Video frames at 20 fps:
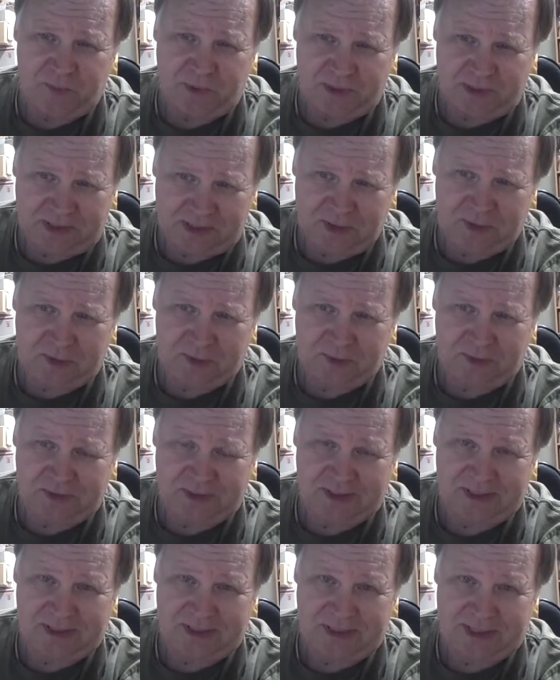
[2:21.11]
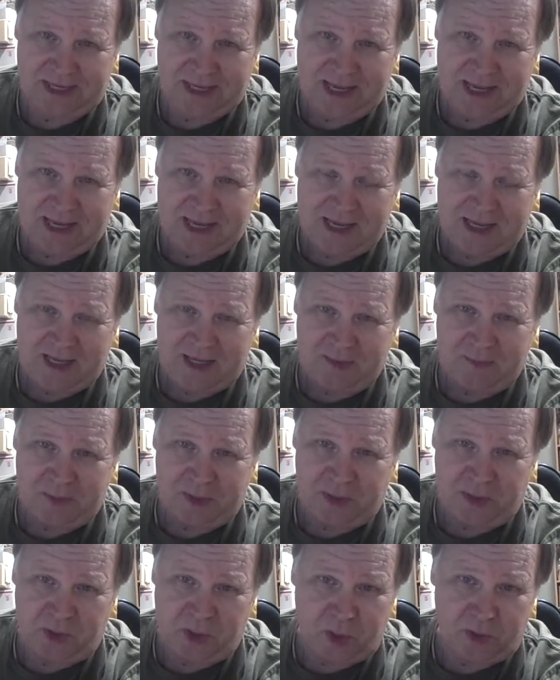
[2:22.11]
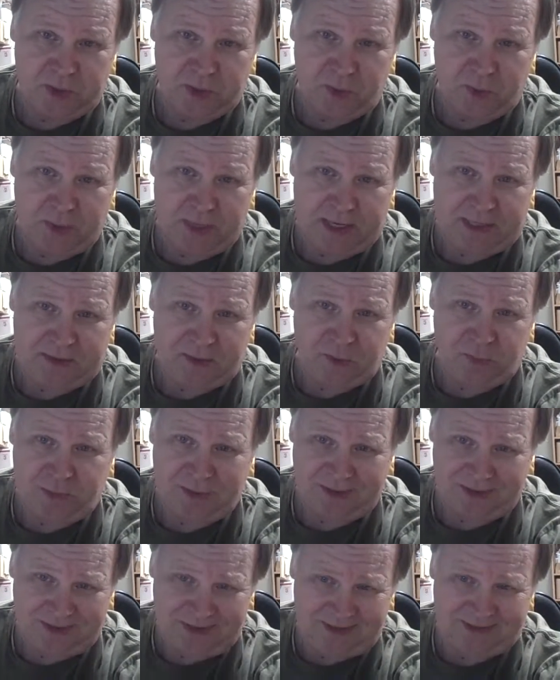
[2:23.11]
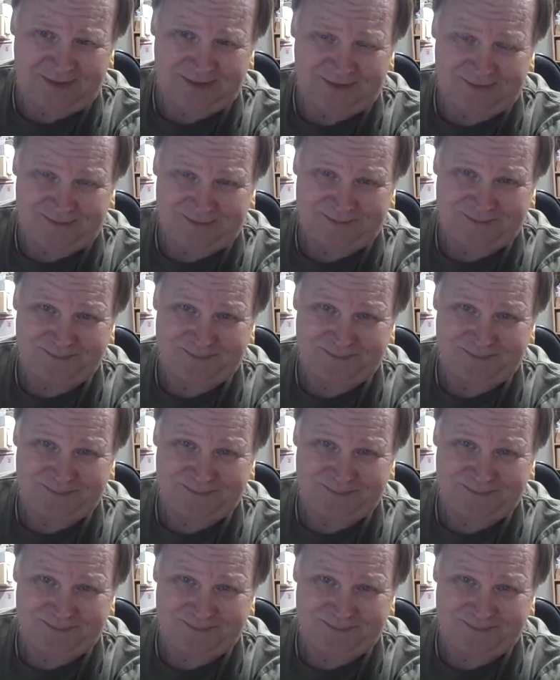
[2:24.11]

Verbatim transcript: to be killed, but it also had to be eaten.